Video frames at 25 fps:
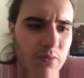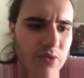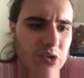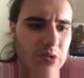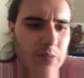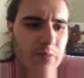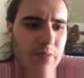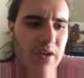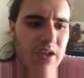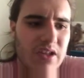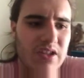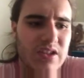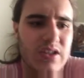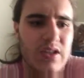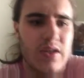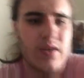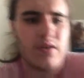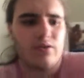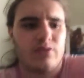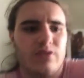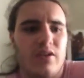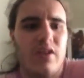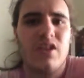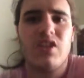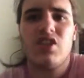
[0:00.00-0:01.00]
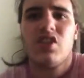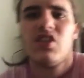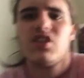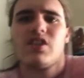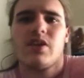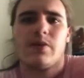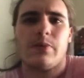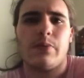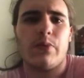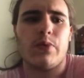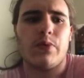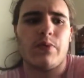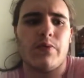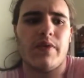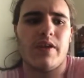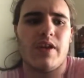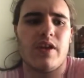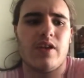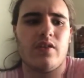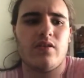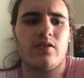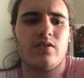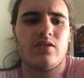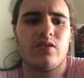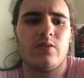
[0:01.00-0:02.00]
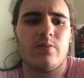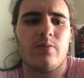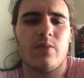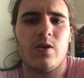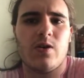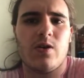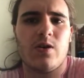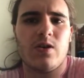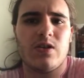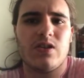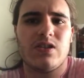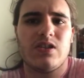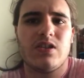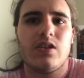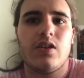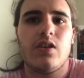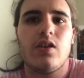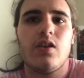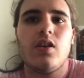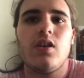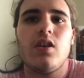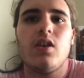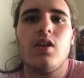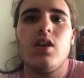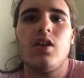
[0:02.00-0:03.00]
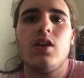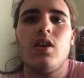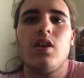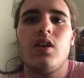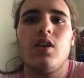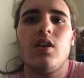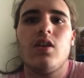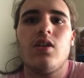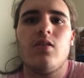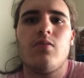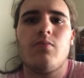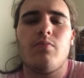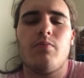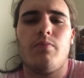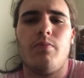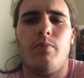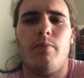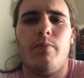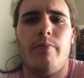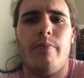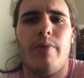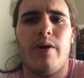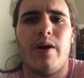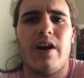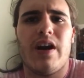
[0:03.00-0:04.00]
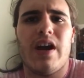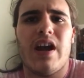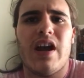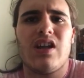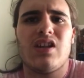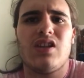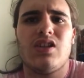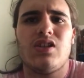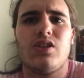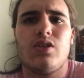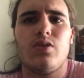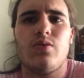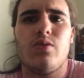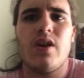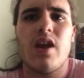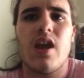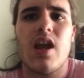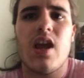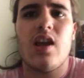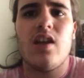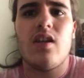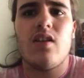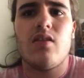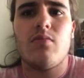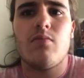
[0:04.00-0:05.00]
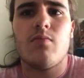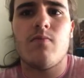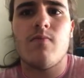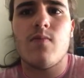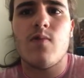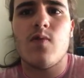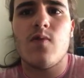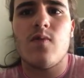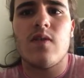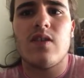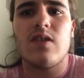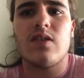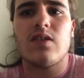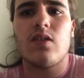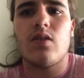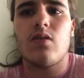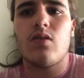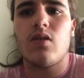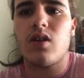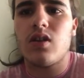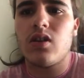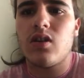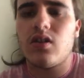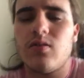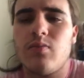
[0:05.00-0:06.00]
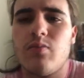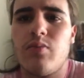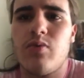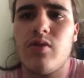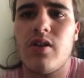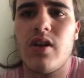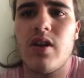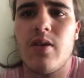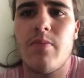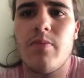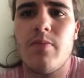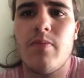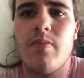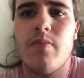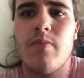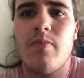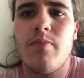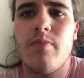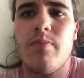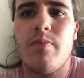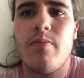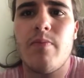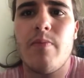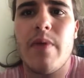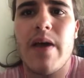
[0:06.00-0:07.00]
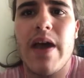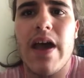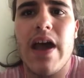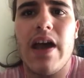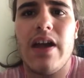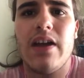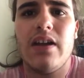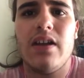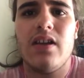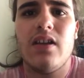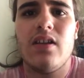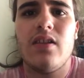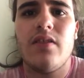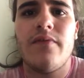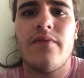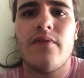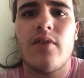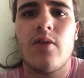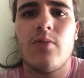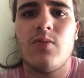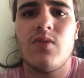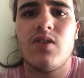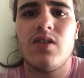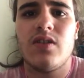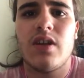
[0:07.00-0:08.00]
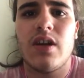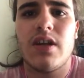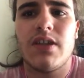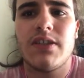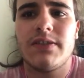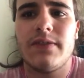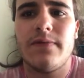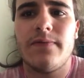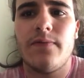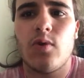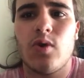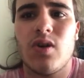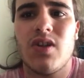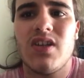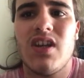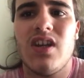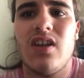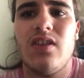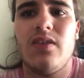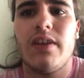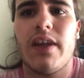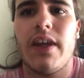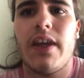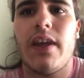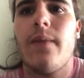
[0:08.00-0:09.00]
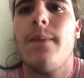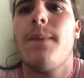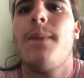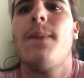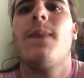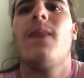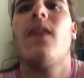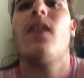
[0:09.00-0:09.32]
it was a big deal. It's just a movie, to be honest. But I do hate movies that are, are pretty bad from 2014, like